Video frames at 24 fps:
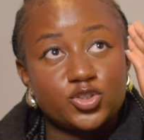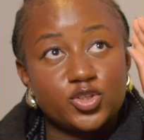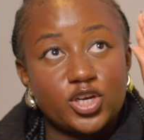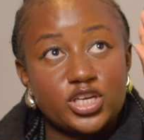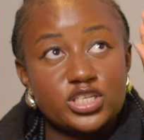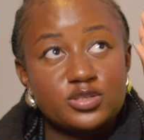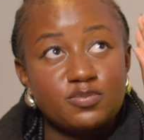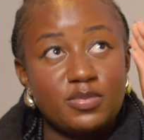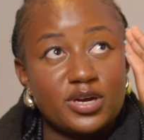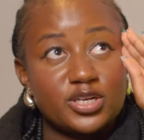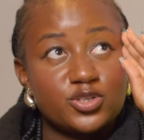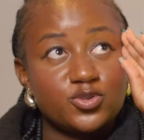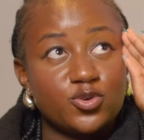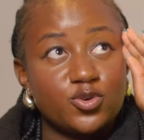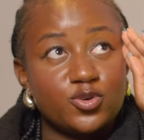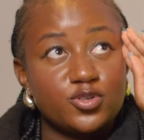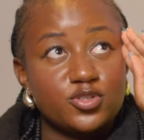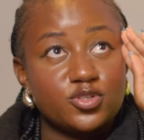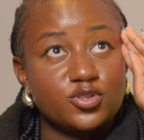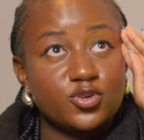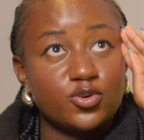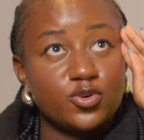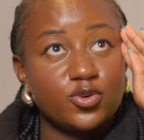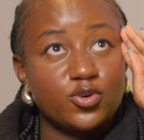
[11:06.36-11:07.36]
choice, but to
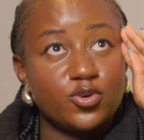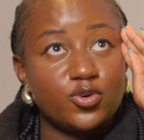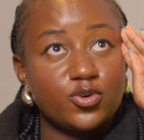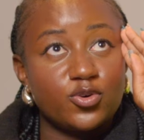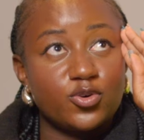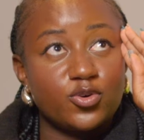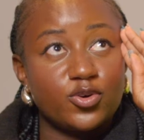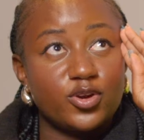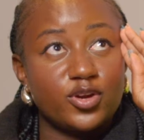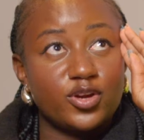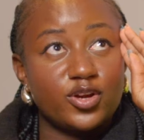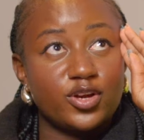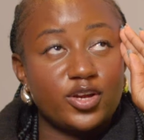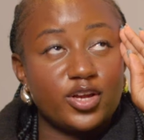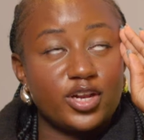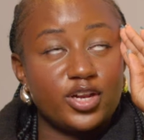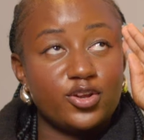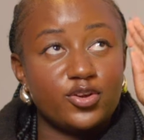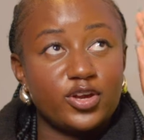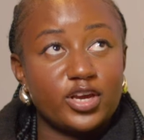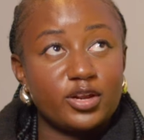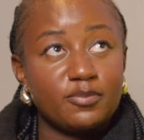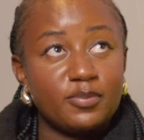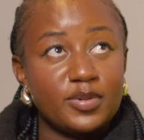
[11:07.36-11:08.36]
also
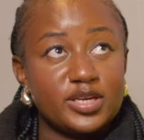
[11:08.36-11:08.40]
educate